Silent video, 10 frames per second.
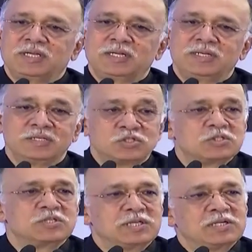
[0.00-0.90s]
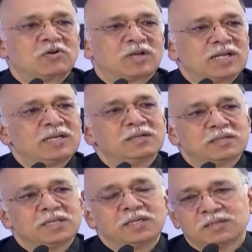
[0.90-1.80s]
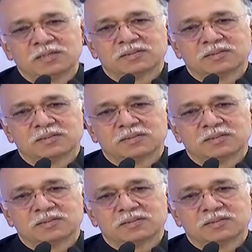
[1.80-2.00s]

and digital and online learning